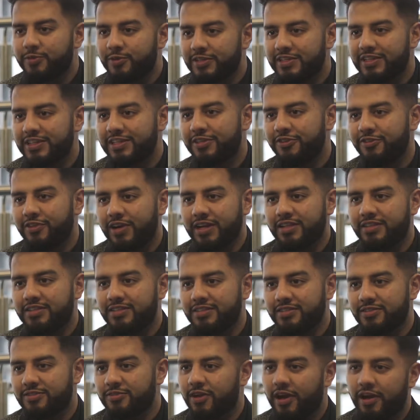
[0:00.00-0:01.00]
good
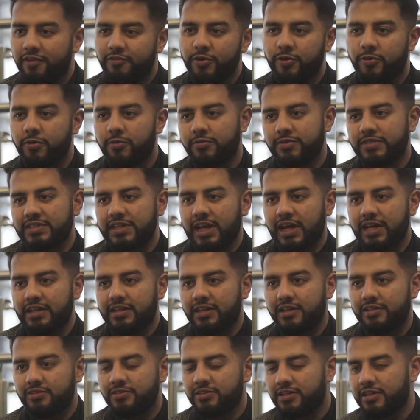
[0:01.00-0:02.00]
interactions, not everyone was like
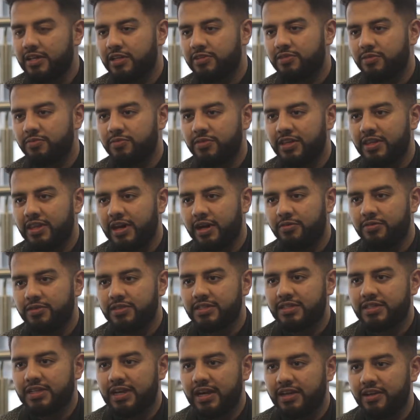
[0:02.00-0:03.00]
that. So that's something that I
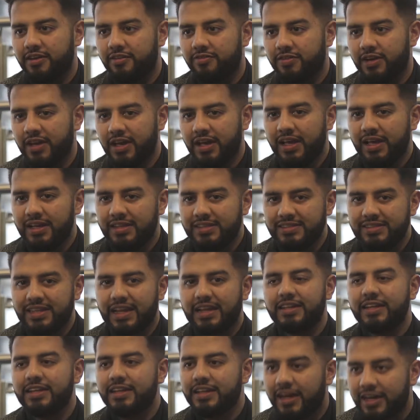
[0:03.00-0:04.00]
wanted to kind of
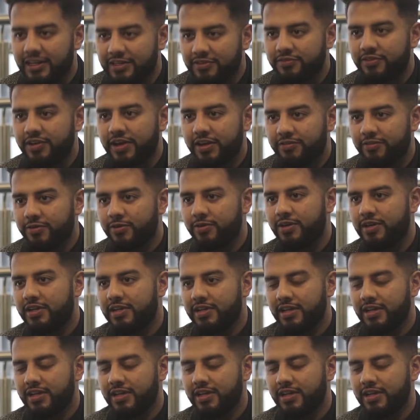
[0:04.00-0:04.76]
standardize for everyone.